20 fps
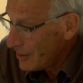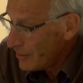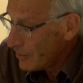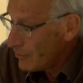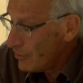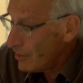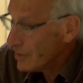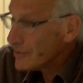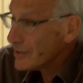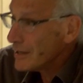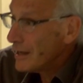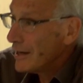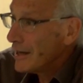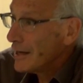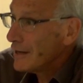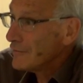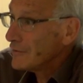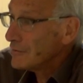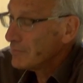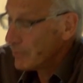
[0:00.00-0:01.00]
was,
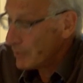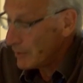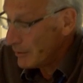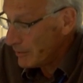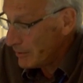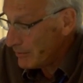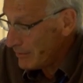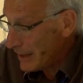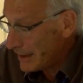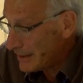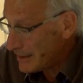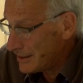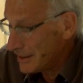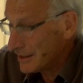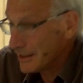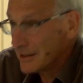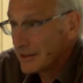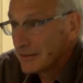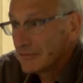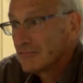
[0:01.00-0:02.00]
however, problematic
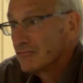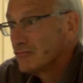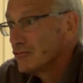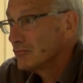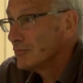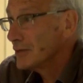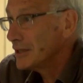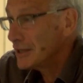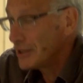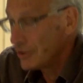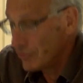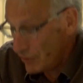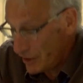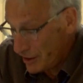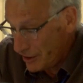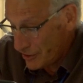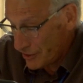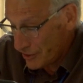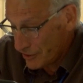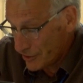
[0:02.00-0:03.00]
for many
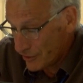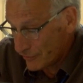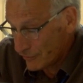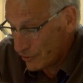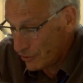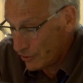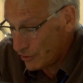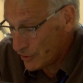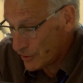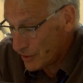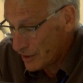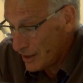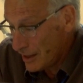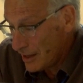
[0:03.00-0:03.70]
reasons, of course,